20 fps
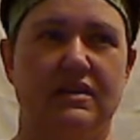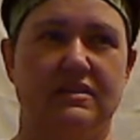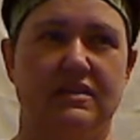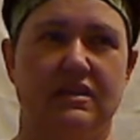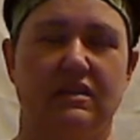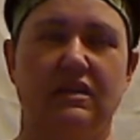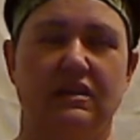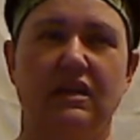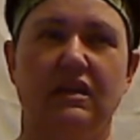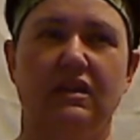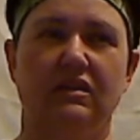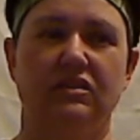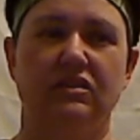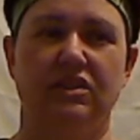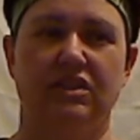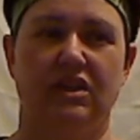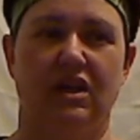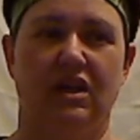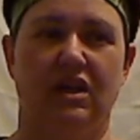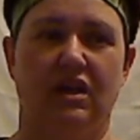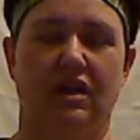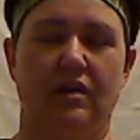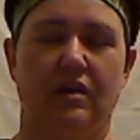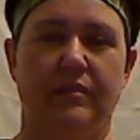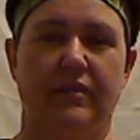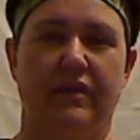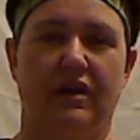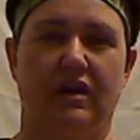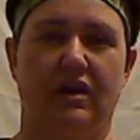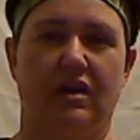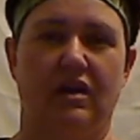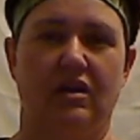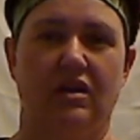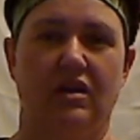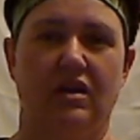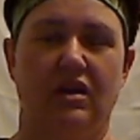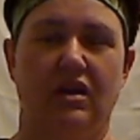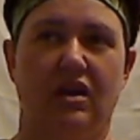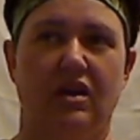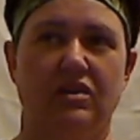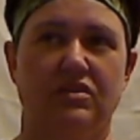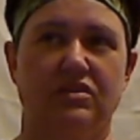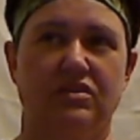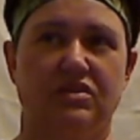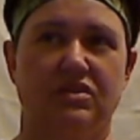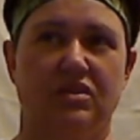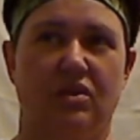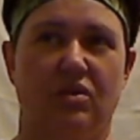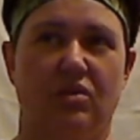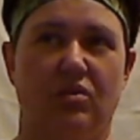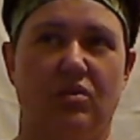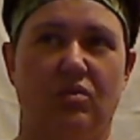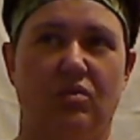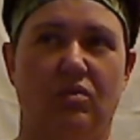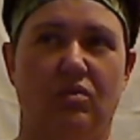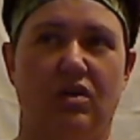little snug up there. So